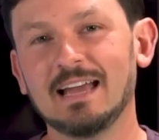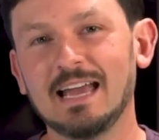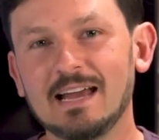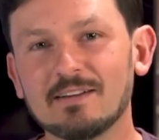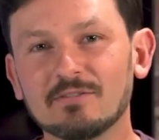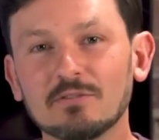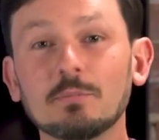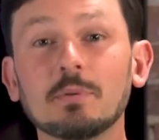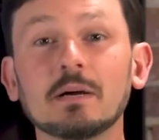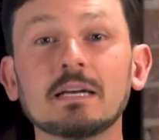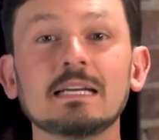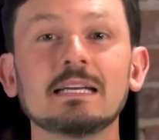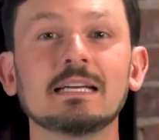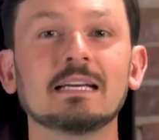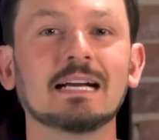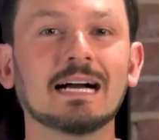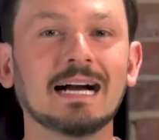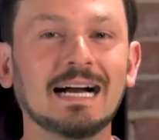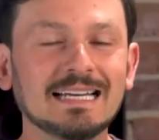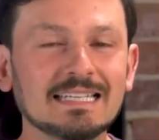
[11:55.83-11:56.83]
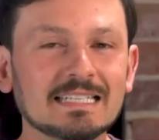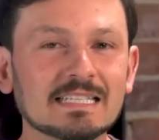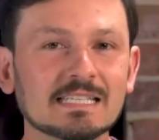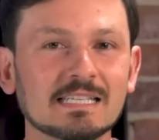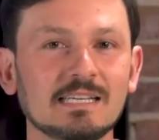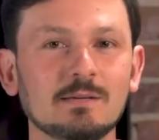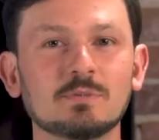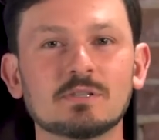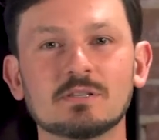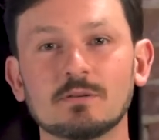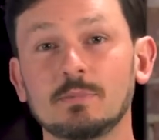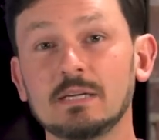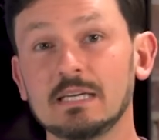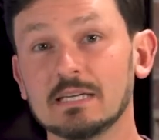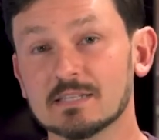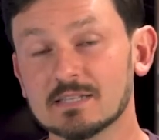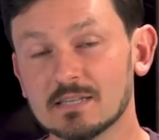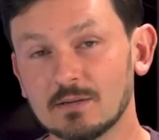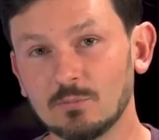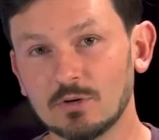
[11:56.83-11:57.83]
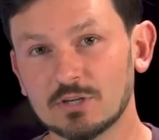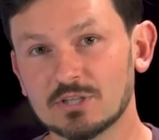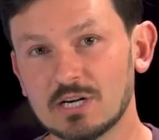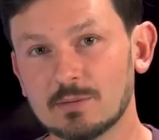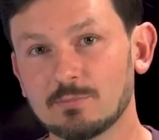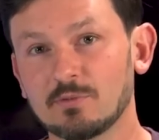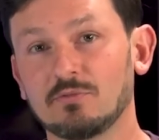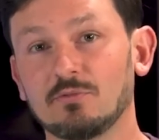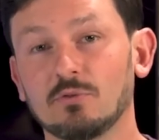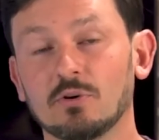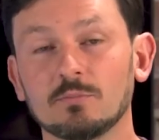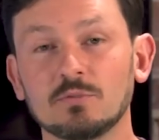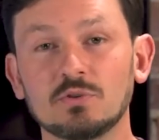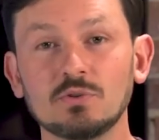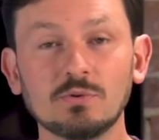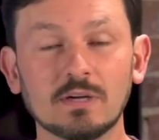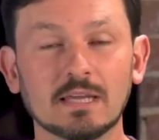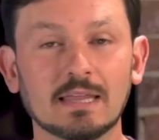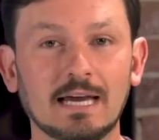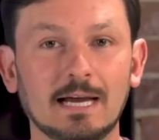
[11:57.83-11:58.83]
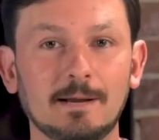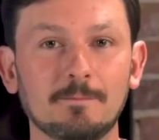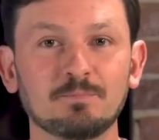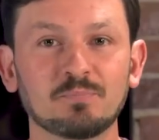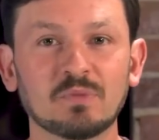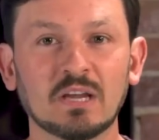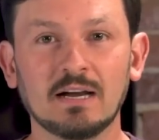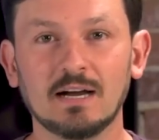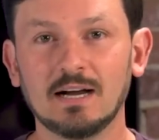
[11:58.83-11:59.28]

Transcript: Everybody kind of seems to be in some way, shape, or form doing that.